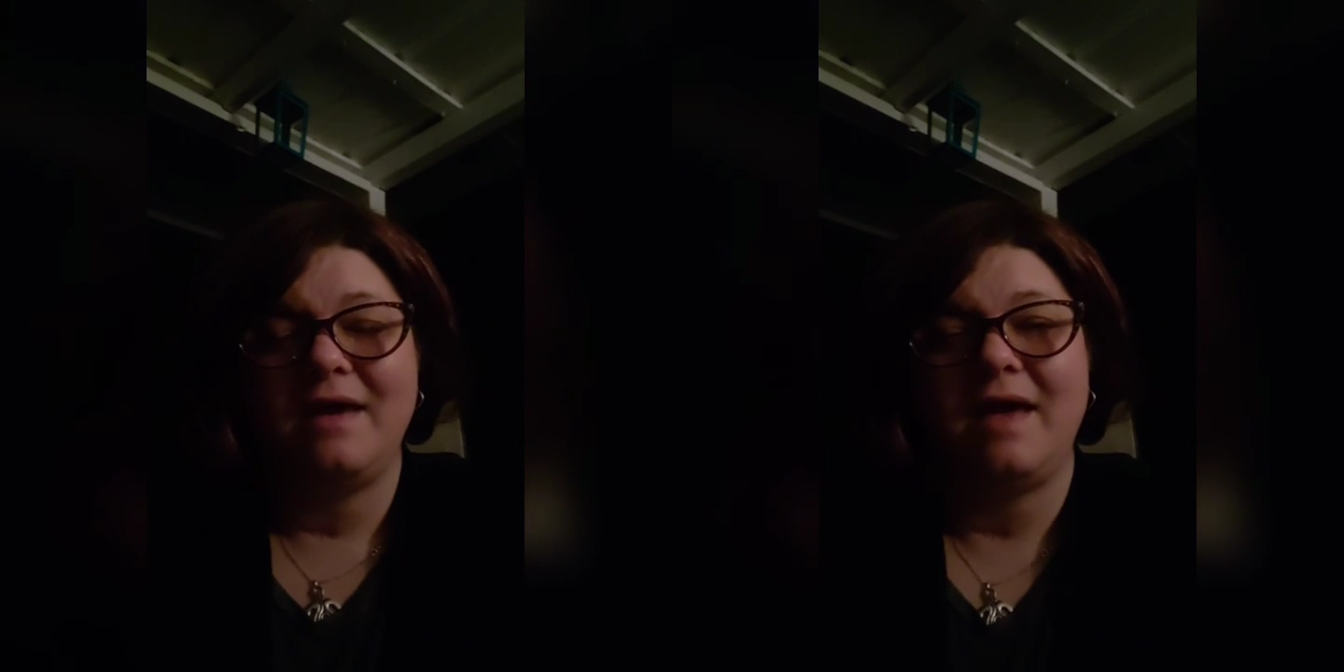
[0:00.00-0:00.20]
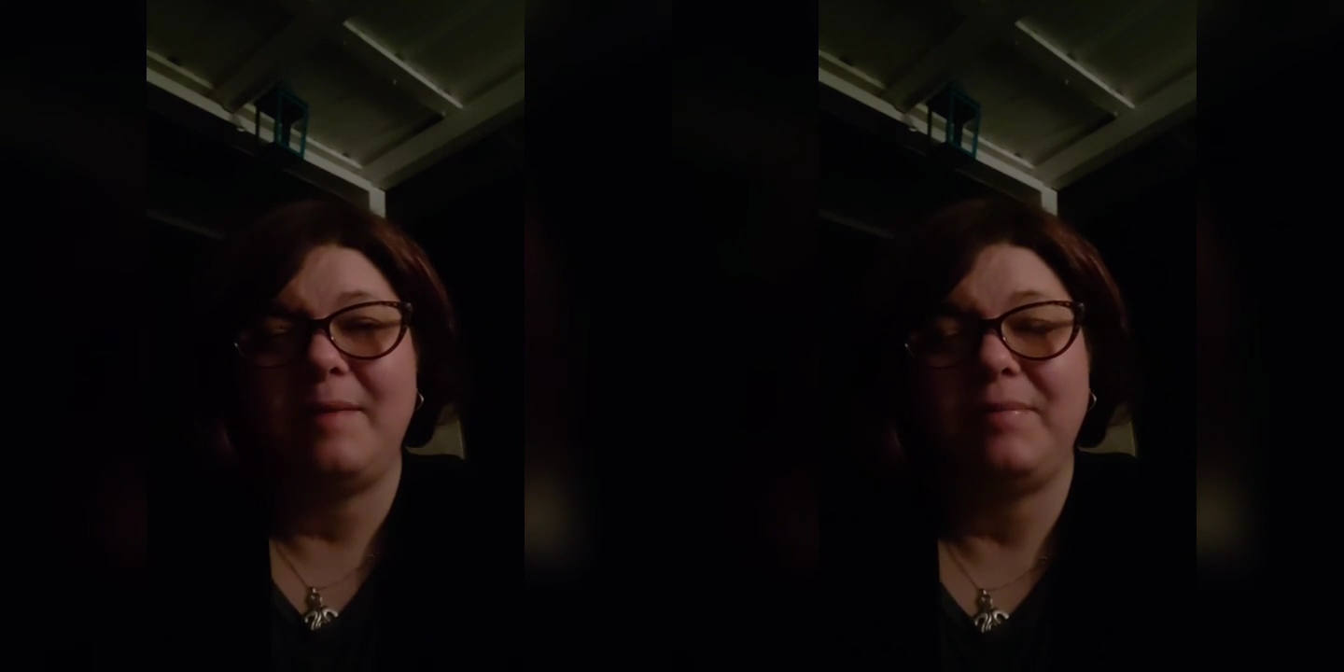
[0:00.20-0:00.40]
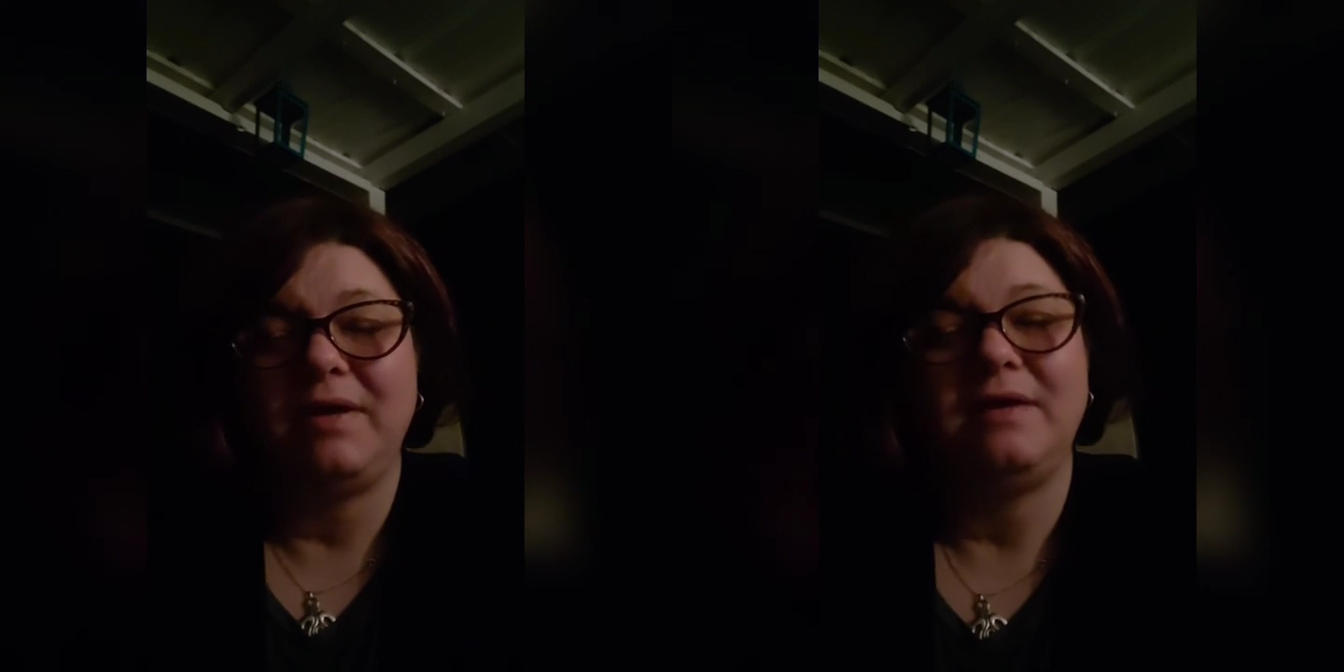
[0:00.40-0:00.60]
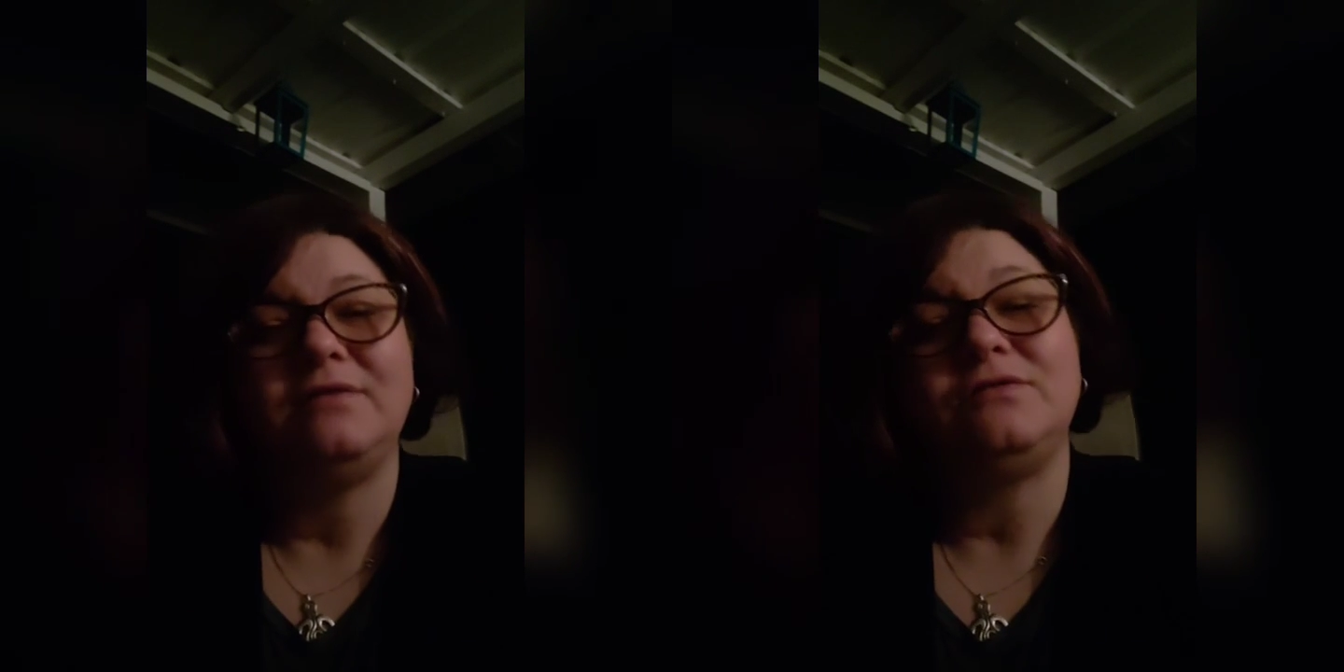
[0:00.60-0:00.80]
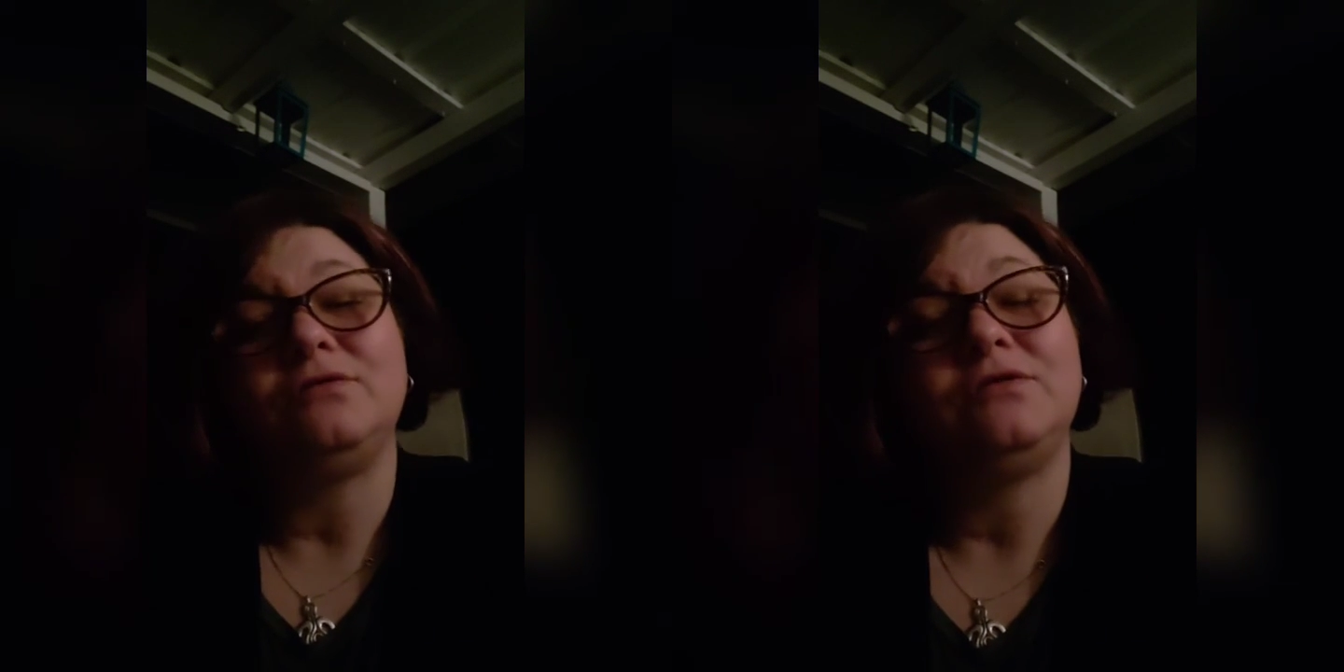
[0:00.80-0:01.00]
Happy
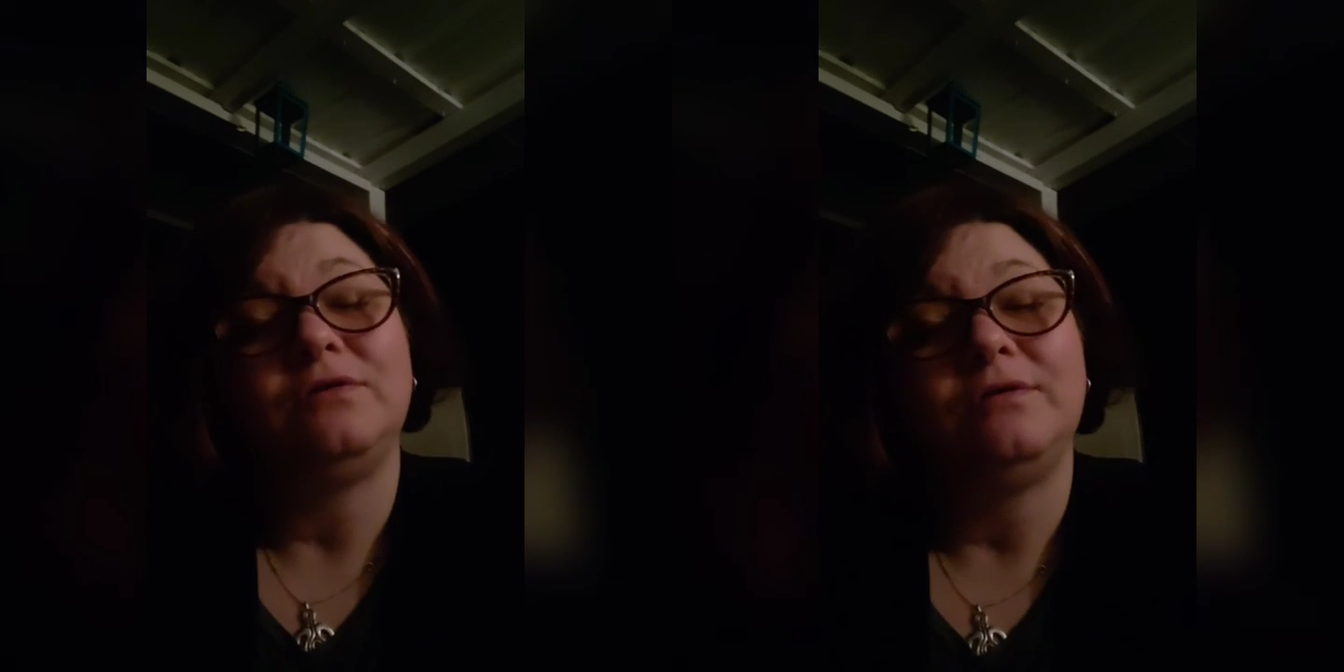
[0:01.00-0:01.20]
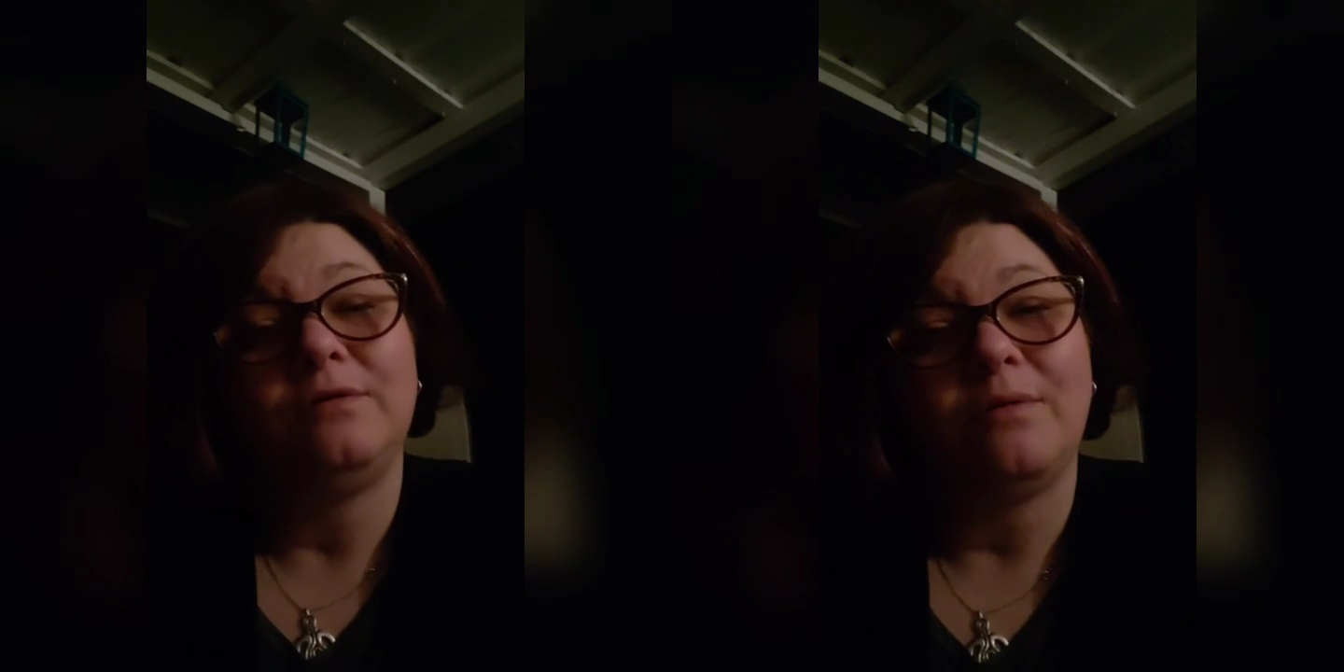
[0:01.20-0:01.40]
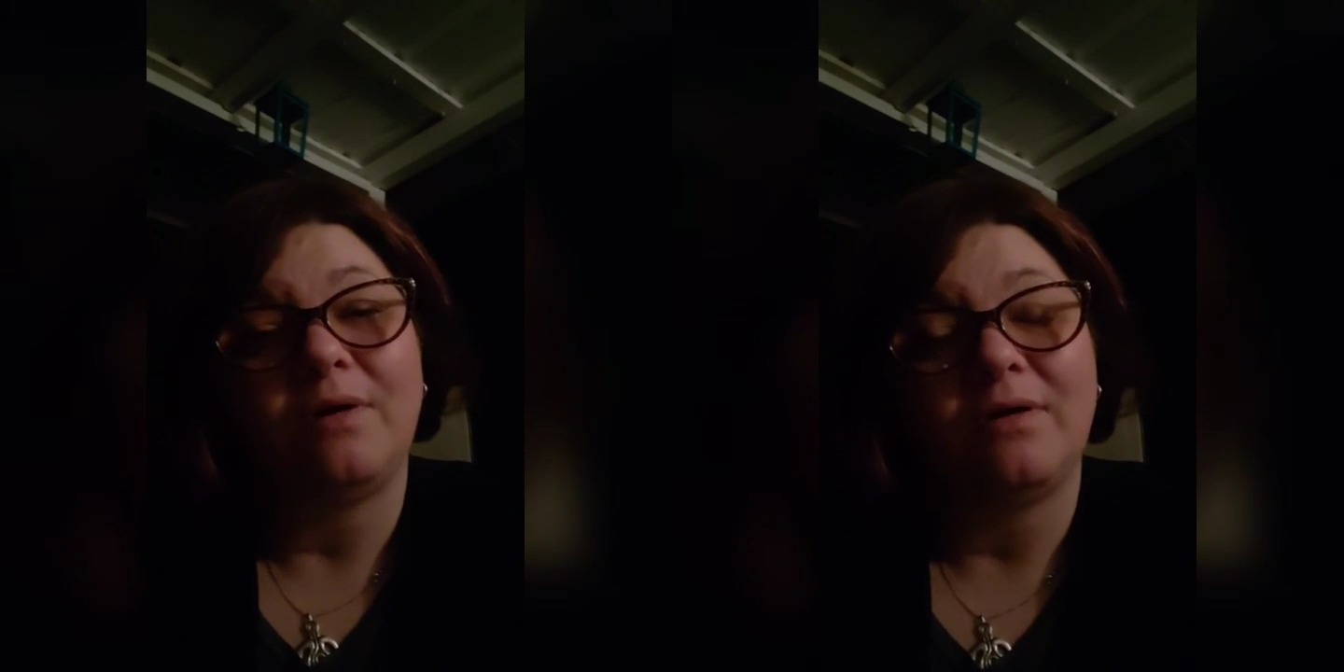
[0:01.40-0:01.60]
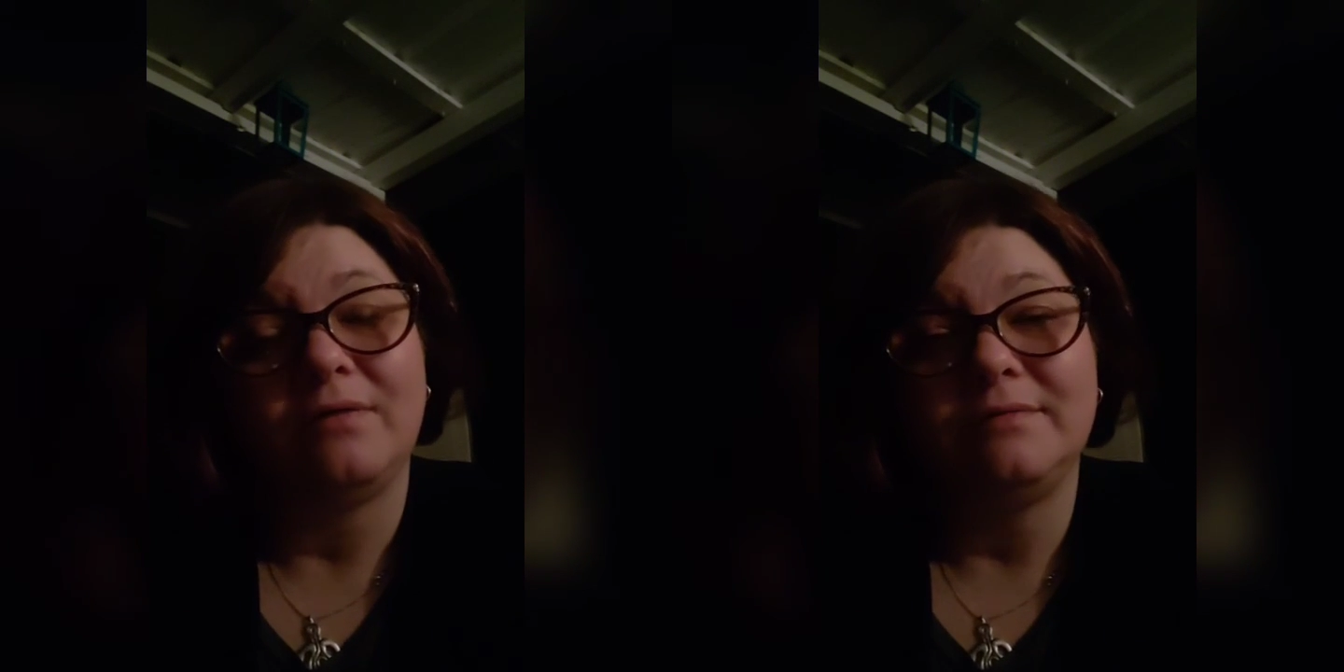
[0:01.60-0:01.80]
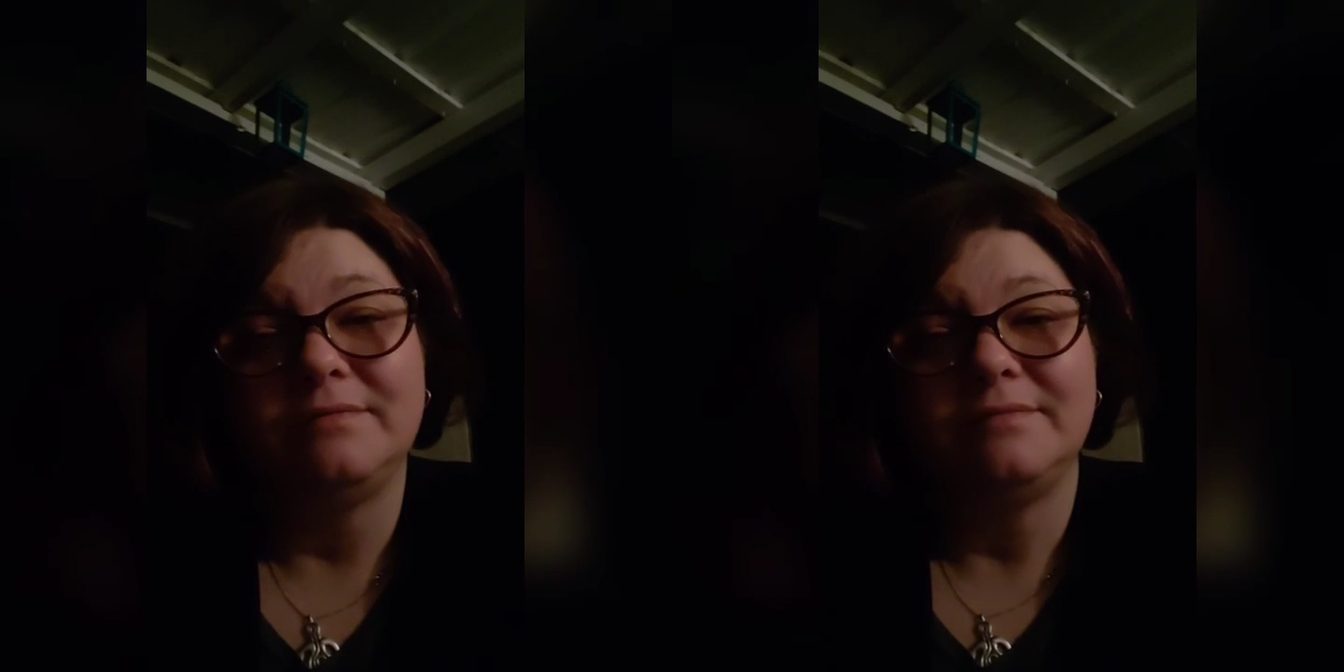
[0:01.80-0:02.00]
Easter to you
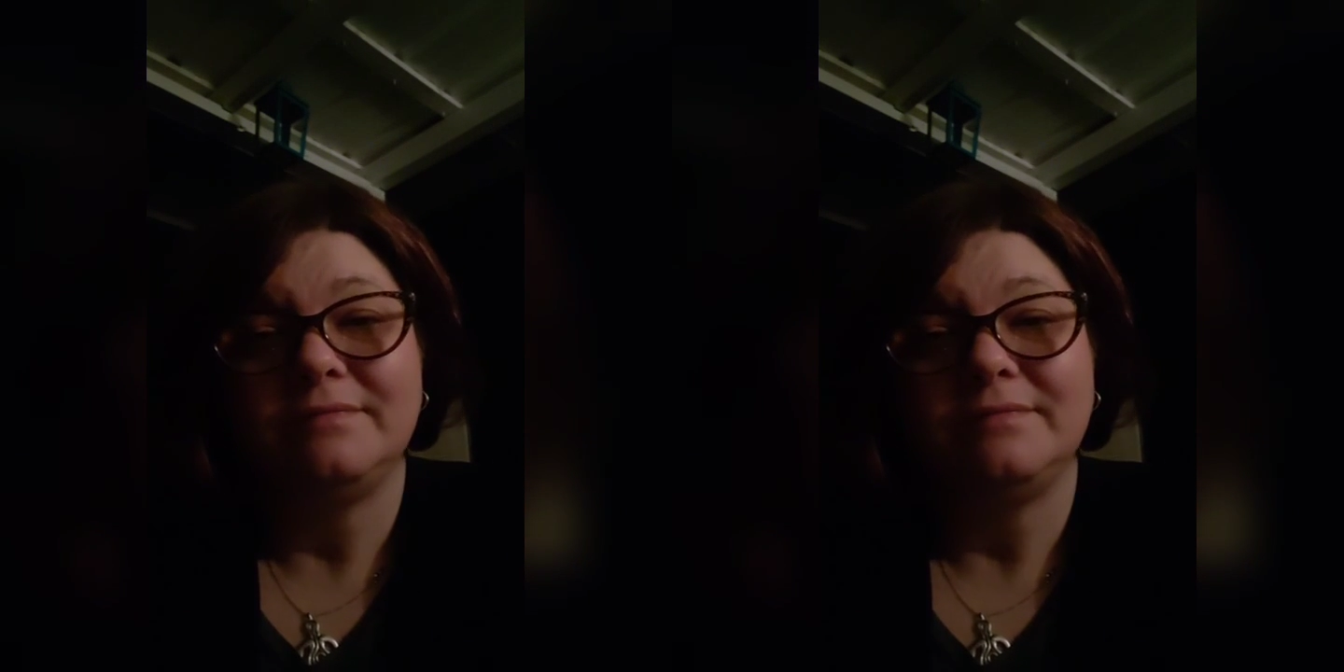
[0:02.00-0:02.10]
all.